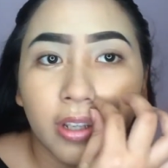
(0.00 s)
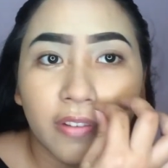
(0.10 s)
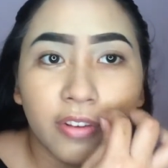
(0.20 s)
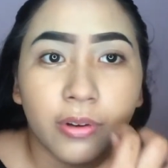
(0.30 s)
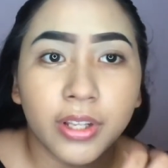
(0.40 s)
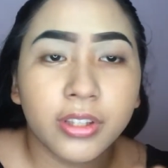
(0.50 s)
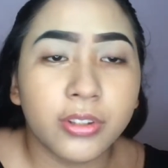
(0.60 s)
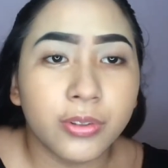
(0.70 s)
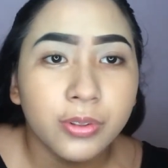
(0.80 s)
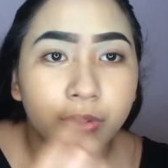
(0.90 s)
if you want
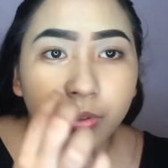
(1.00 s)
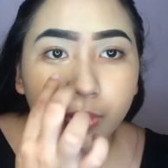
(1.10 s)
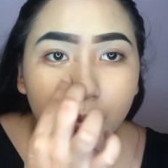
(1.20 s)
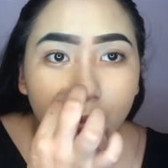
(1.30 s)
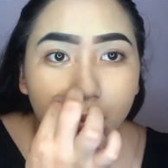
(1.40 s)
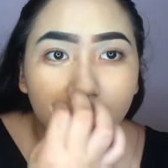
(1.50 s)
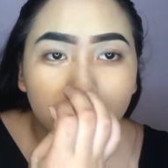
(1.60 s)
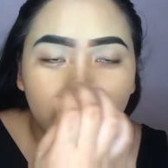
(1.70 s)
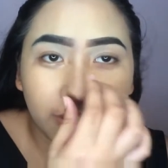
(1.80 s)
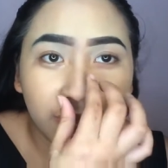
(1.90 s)
to,
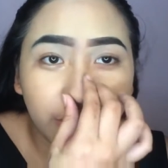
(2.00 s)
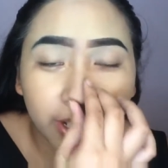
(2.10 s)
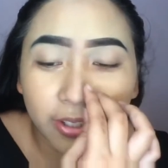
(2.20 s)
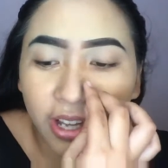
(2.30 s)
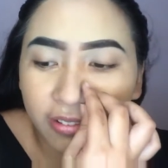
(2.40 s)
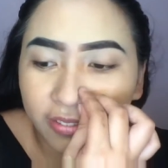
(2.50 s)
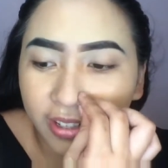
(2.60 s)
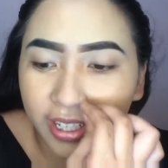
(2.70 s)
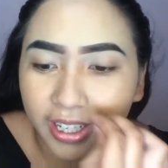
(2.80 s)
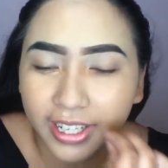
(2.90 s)
if you want to have
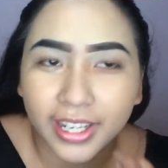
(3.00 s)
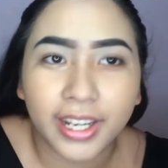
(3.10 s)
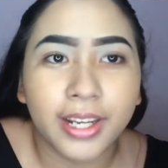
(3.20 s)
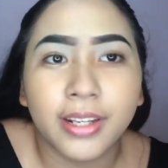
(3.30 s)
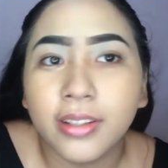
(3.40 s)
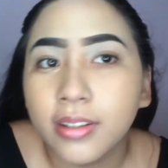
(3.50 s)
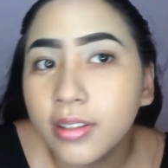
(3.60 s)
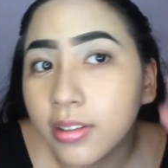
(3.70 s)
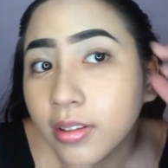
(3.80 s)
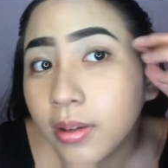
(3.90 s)
a
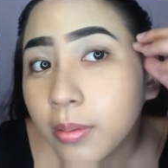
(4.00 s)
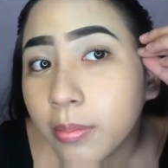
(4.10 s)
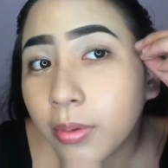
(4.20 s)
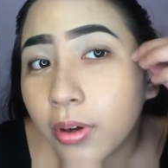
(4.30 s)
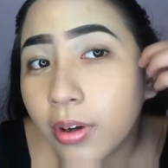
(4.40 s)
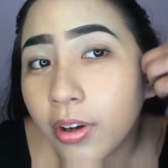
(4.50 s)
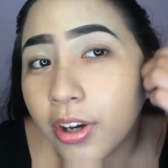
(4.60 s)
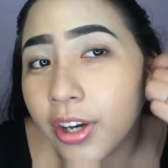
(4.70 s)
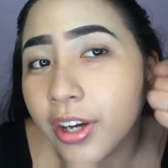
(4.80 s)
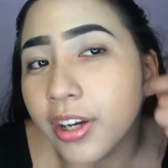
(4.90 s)
more,